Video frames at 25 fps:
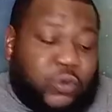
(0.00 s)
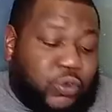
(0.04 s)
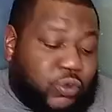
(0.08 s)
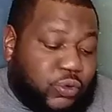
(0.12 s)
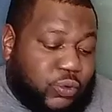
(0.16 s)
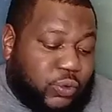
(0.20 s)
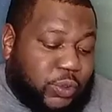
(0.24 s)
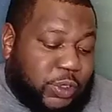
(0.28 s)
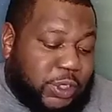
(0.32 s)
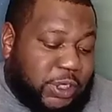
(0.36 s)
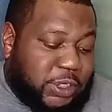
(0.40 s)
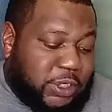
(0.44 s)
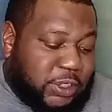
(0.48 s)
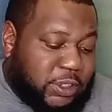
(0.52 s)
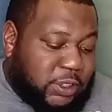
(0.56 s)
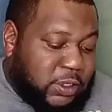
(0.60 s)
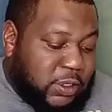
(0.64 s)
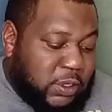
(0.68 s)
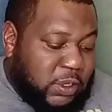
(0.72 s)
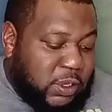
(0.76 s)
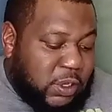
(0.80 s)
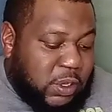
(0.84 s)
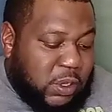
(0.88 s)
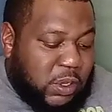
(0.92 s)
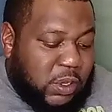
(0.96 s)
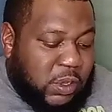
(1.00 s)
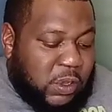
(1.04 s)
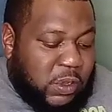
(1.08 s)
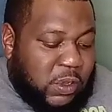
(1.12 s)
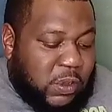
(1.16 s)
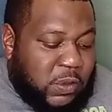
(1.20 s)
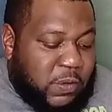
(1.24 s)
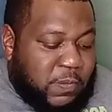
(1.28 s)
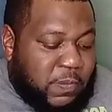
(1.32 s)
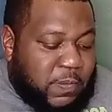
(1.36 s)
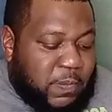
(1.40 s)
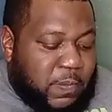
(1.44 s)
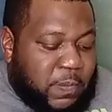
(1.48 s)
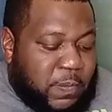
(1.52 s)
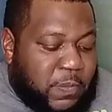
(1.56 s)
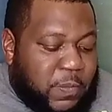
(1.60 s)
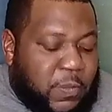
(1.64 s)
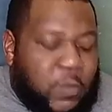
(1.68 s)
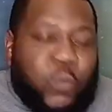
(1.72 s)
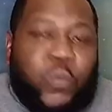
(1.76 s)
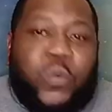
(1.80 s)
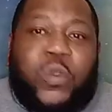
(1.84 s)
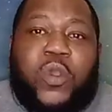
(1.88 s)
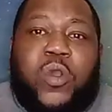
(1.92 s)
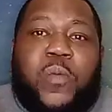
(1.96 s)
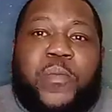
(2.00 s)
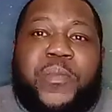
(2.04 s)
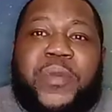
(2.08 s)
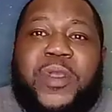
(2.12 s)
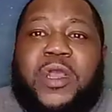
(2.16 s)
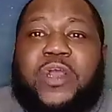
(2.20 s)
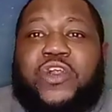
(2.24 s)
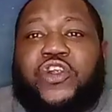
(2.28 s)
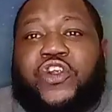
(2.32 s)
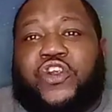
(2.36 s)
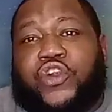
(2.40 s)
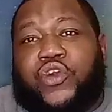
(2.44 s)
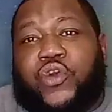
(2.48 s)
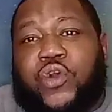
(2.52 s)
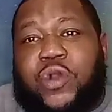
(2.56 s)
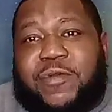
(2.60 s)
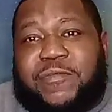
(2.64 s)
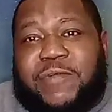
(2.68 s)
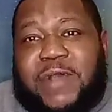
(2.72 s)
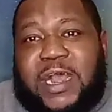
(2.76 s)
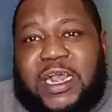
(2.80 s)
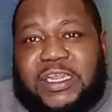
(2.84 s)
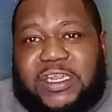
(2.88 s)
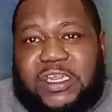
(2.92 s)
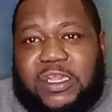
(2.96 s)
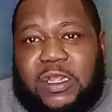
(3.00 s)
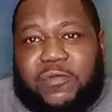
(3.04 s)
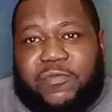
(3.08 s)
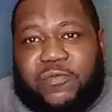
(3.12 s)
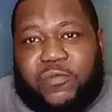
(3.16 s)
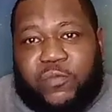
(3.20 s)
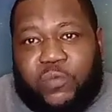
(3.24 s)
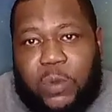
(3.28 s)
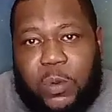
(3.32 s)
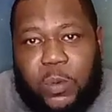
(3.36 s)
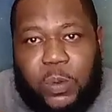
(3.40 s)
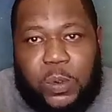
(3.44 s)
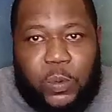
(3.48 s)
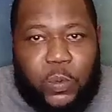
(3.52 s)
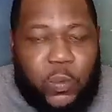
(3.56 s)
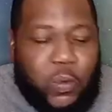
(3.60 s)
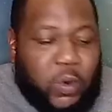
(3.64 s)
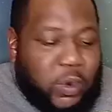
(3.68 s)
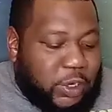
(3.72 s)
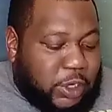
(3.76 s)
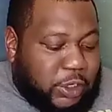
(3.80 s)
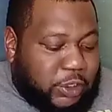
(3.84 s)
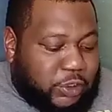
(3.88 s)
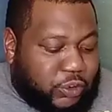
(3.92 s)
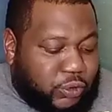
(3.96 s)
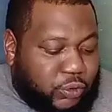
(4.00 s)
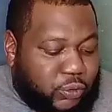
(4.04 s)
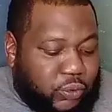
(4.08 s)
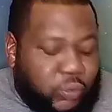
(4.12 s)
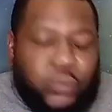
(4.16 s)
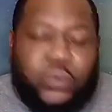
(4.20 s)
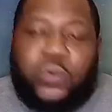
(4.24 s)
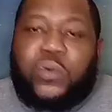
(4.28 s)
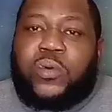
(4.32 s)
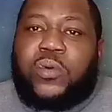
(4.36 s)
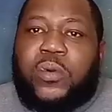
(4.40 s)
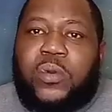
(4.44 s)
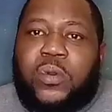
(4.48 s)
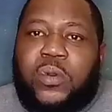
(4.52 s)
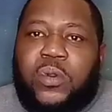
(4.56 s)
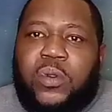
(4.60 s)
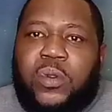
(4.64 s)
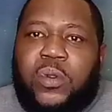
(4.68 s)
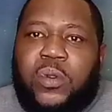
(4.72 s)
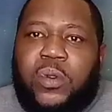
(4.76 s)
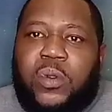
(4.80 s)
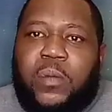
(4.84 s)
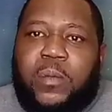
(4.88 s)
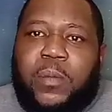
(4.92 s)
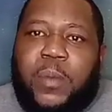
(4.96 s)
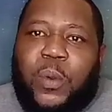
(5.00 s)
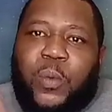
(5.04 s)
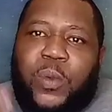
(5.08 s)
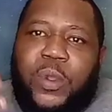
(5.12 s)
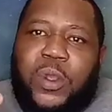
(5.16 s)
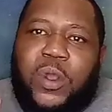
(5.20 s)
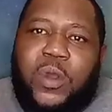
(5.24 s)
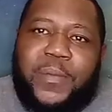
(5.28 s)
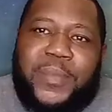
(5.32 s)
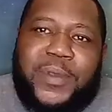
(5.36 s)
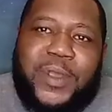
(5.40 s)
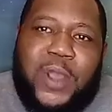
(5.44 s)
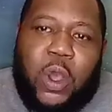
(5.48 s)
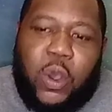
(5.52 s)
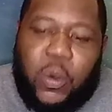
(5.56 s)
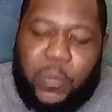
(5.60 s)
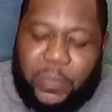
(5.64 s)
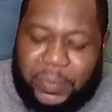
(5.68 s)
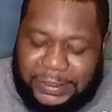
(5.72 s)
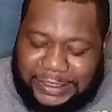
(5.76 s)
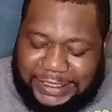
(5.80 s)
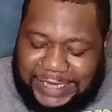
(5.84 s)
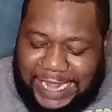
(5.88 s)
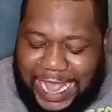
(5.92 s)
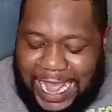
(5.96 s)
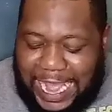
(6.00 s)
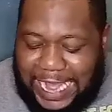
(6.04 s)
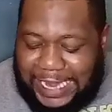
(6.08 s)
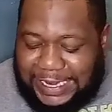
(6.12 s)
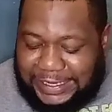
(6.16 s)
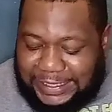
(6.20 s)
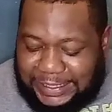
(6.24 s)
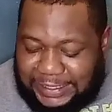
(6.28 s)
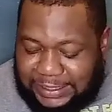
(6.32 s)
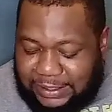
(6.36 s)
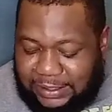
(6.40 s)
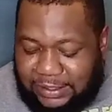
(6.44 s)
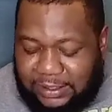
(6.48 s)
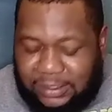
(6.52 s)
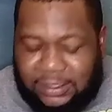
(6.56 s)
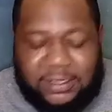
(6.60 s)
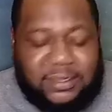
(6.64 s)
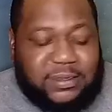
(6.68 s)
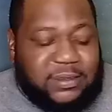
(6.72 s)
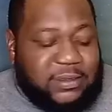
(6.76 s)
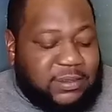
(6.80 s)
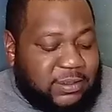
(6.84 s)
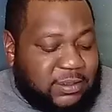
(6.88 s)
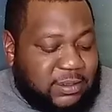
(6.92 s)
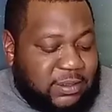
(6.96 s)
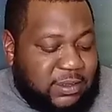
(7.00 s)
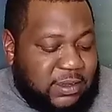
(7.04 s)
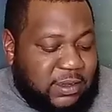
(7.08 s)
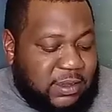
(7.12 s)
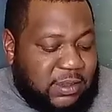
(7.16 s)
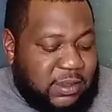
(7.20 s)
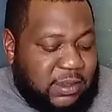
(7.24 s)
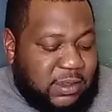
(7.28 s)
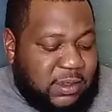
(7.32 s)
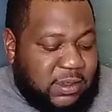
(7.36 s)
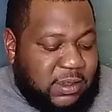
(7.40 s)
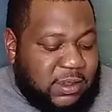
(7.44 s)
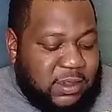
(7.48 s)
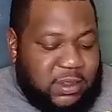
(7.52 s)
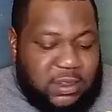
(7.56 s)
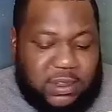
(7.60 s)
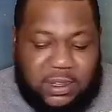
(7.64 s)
we're gonna be assured of ourselves of what we wanna do, but we're gonna be open to ideas. And that is called